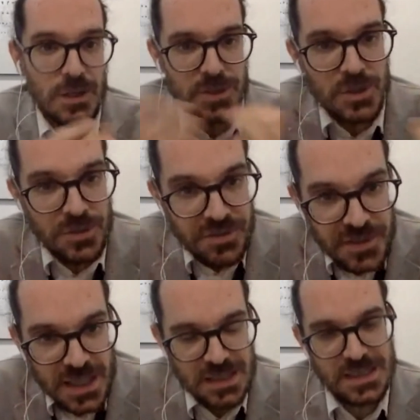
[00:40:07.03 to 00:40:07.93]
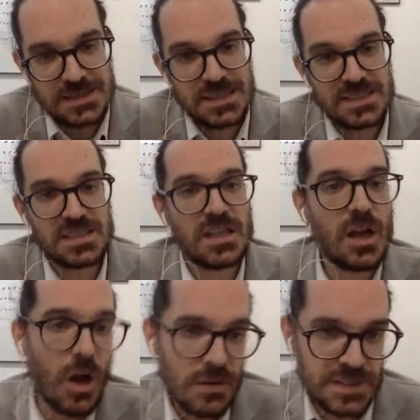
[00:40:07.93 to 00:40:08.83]
How do you think that
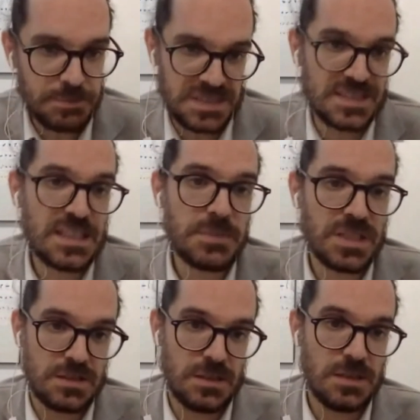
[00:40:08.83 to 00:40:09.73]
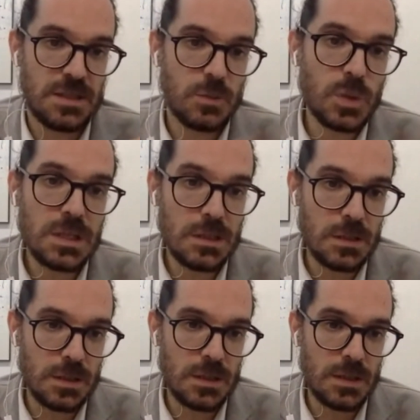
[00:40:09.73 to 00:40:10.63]
this COVID pandemic
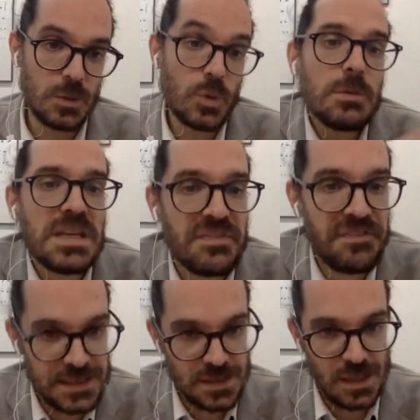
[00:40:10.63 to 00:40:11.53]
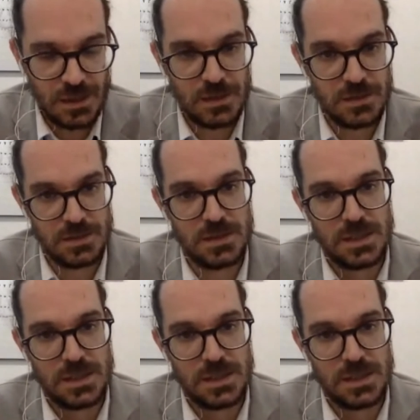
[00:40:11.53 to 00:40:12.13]
will be affecting